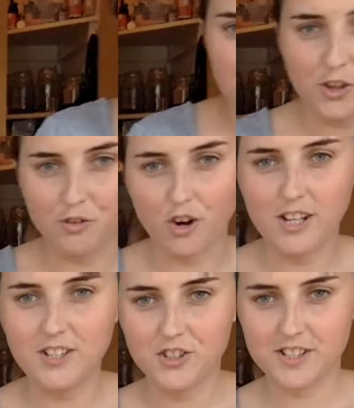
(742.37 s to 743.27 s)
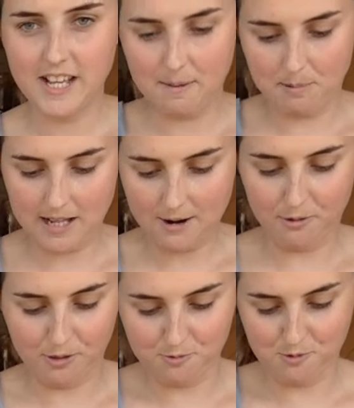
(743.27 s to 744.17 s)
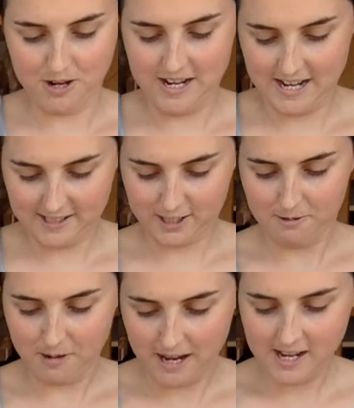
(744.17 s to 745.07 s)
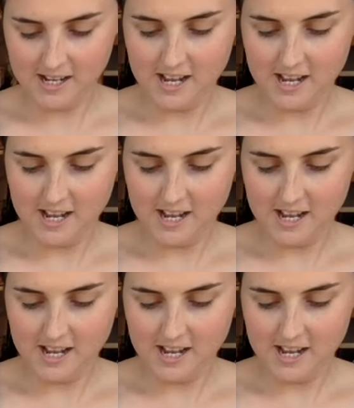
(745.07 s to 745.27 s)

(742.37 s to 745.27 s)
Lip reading: So Rocky's just going to play with the water next to me.